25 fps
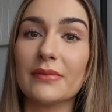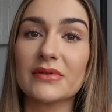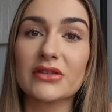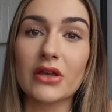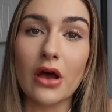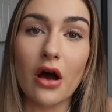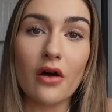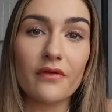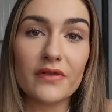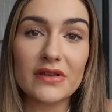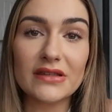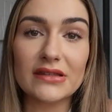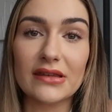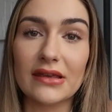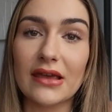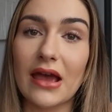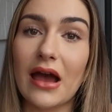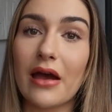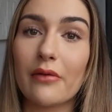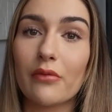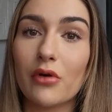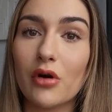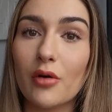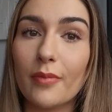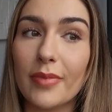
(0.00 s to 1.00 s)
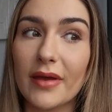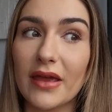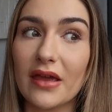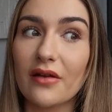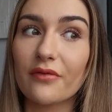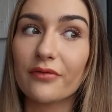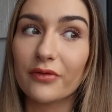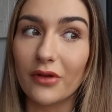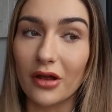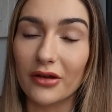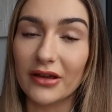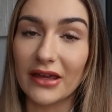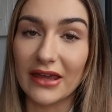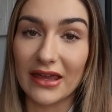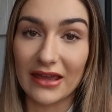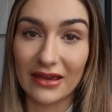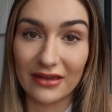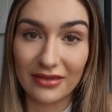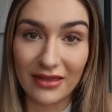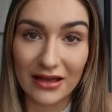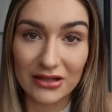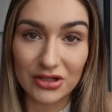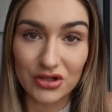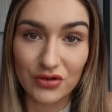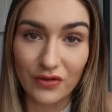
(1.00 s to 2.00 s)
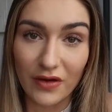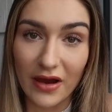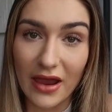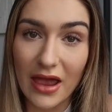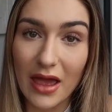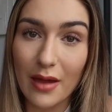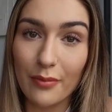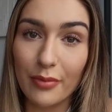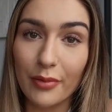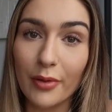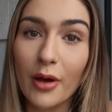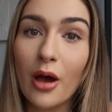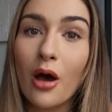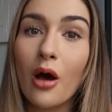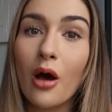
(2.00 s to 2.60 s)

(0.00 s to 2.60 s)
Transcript: So obviously I will be vlogging that trip.